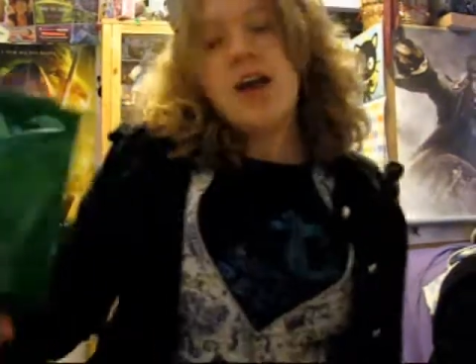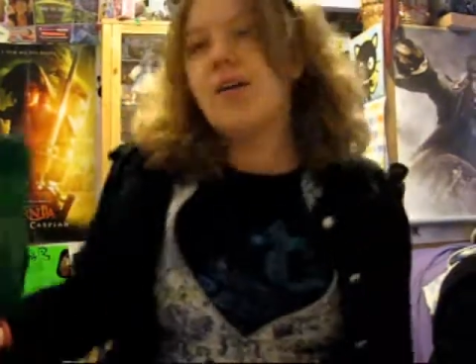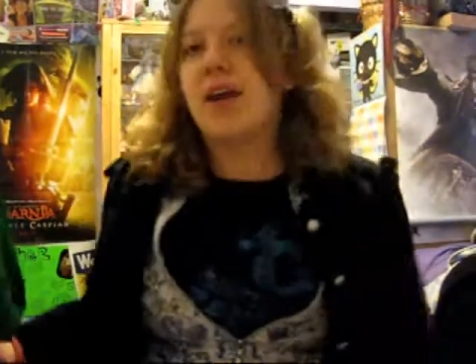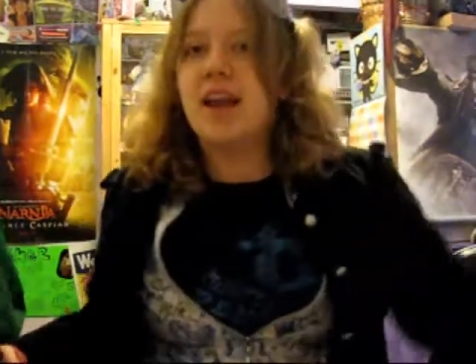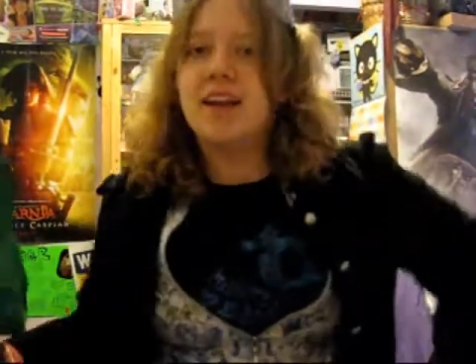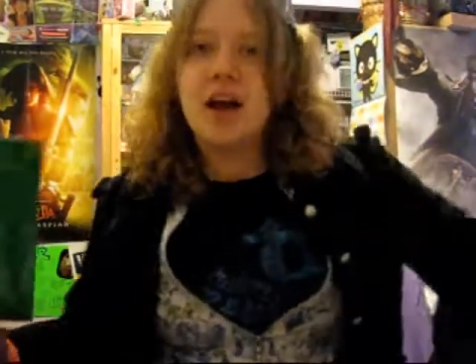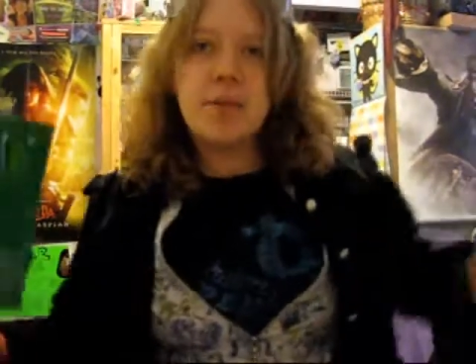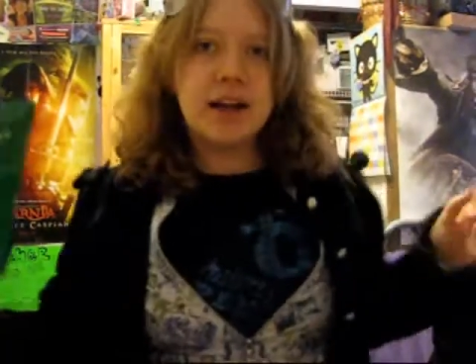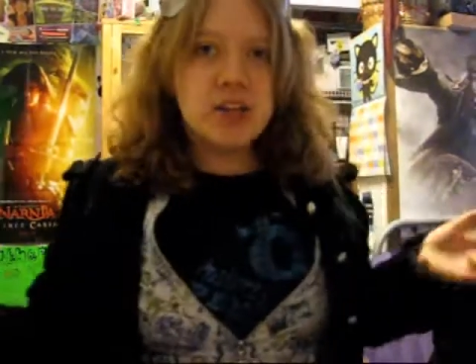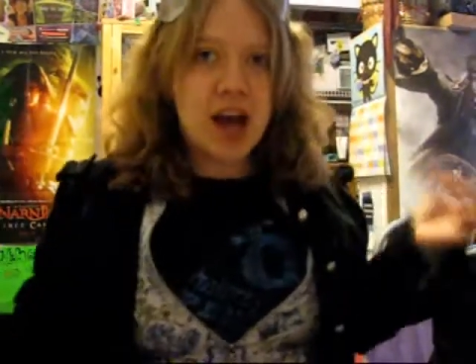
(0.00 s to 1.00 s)
Okay, now
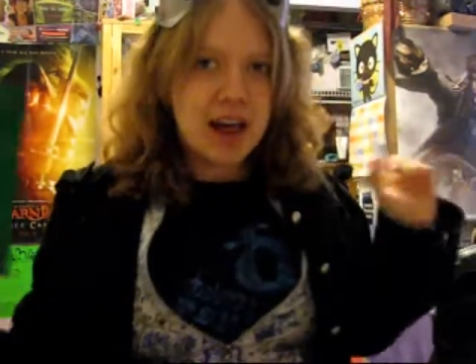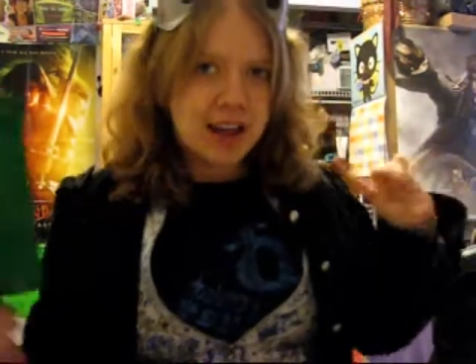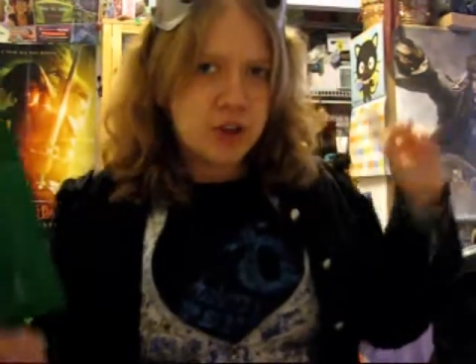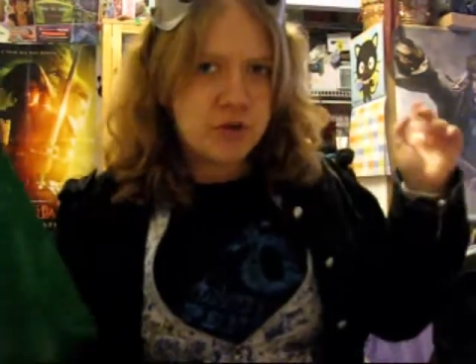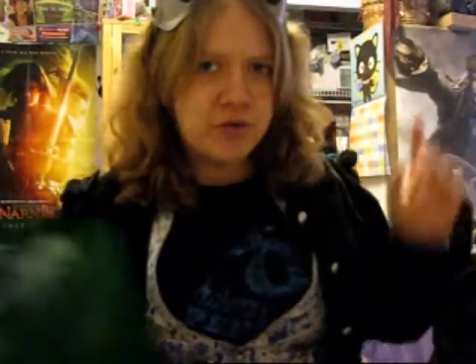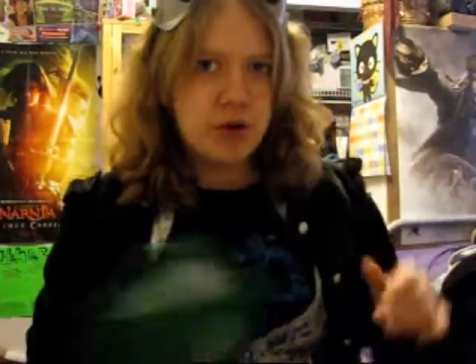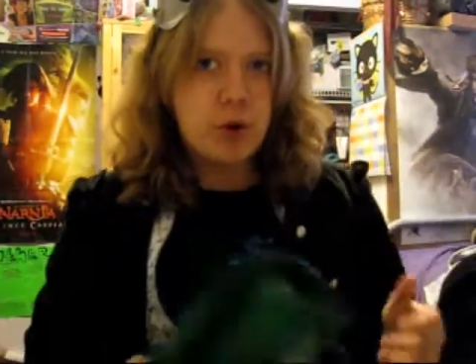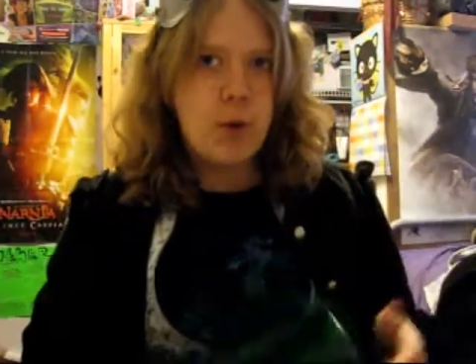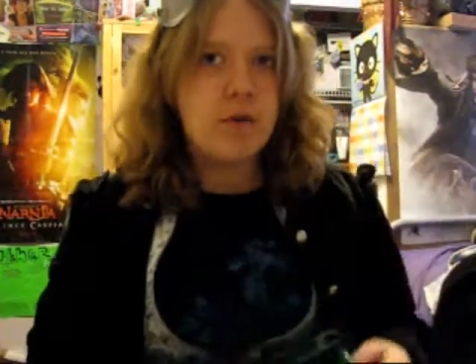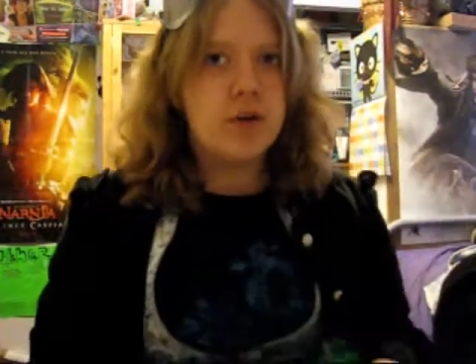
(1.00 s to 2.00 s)
my challenge for
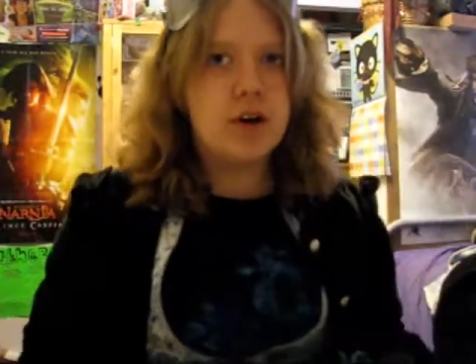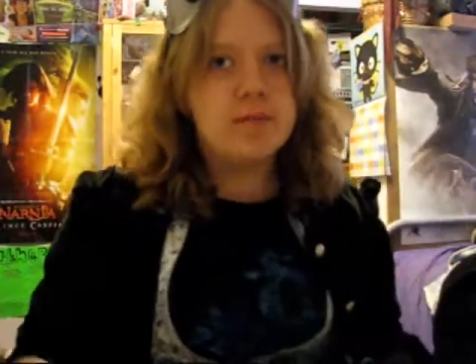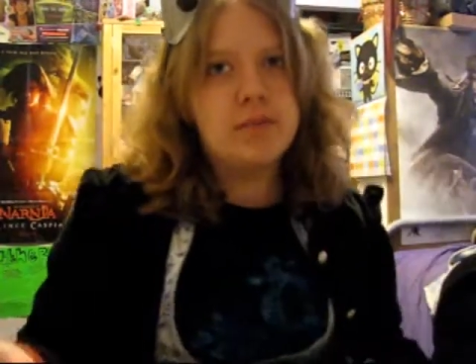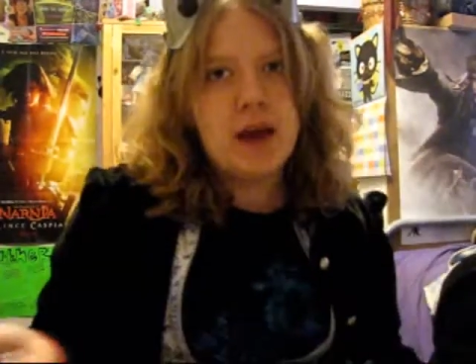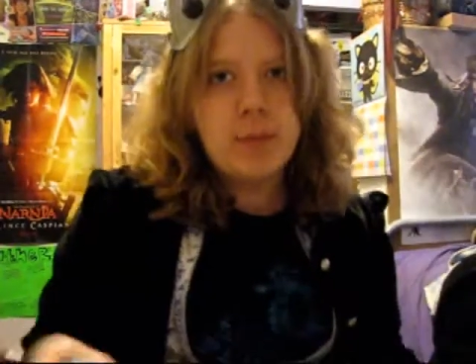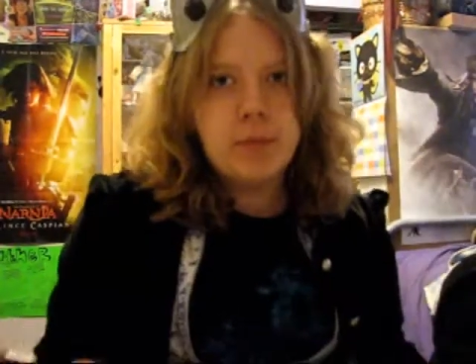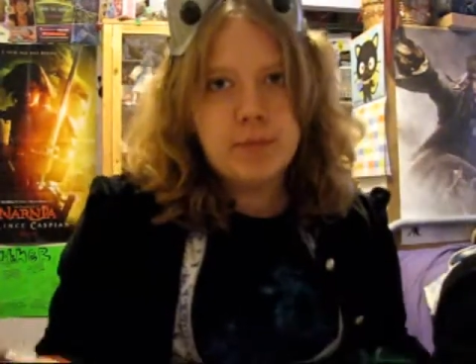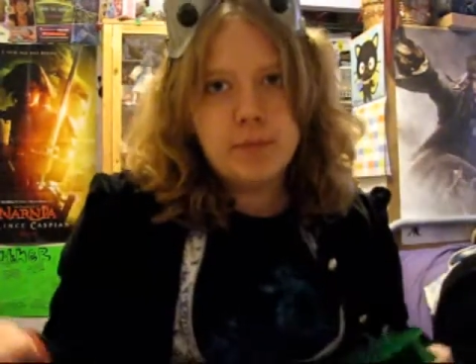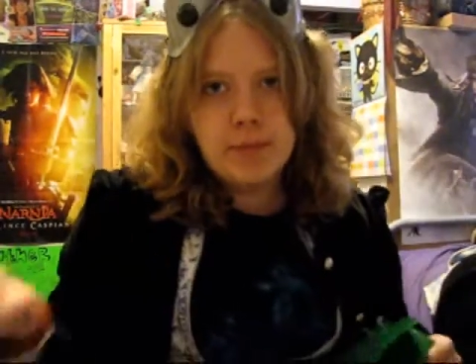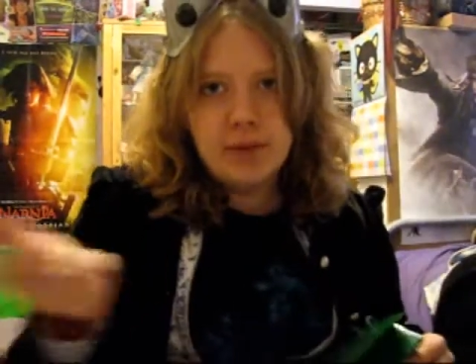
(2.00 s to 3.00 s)
whoever I
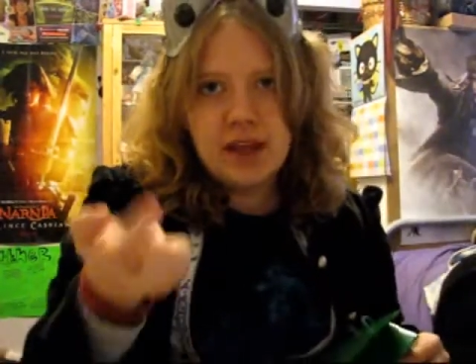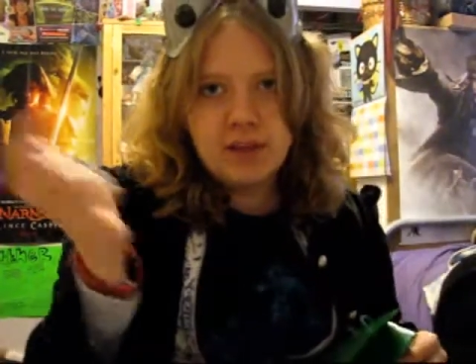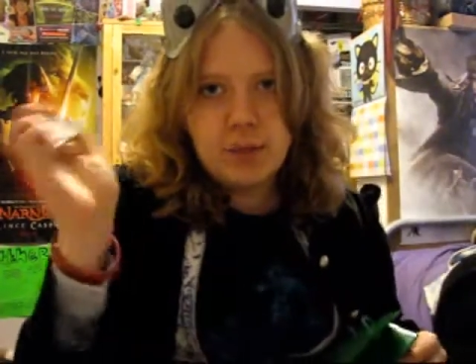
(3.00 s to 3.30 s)
gets